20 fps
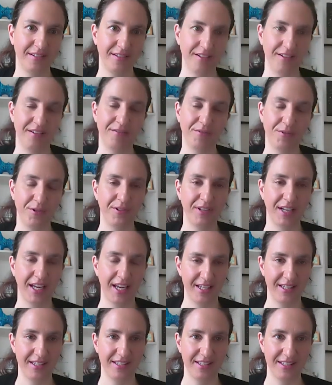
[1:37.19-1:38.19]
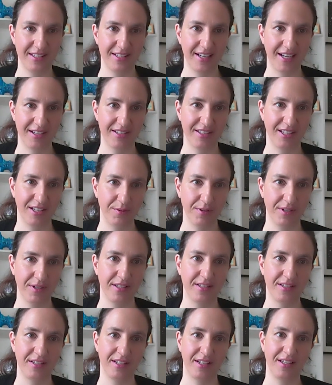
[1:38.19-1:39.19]
of all cases now
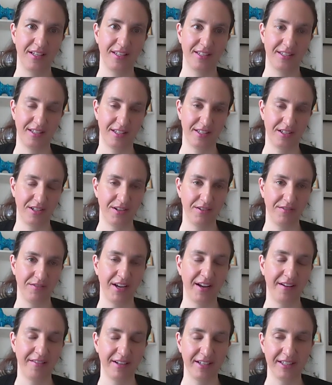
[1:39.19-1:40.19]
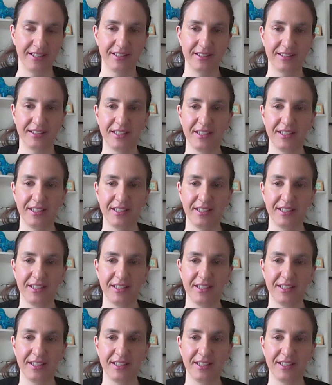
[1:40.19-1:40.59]
sequenced is this new variant.